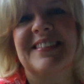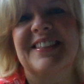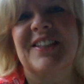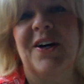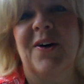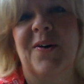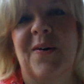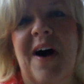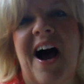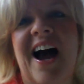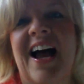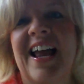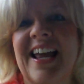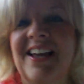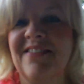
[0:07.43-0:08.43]
So
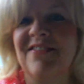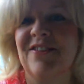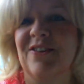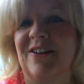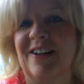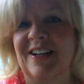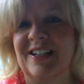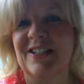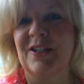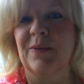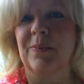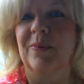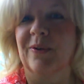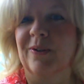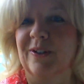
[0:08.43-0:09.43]
I have tried to
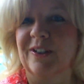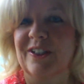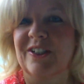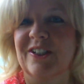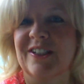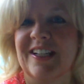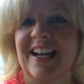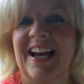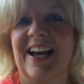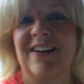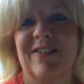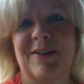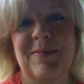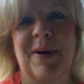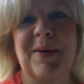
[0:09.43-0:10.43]
push
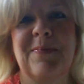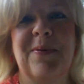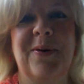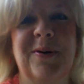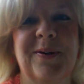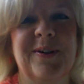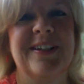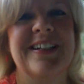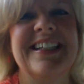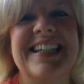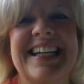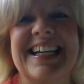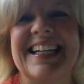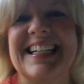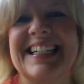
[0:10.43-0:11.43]
having my pool
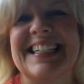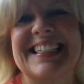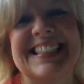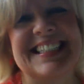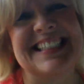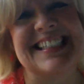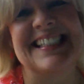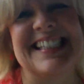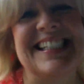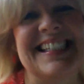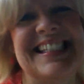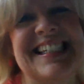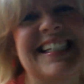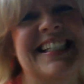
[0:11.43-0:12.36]
this season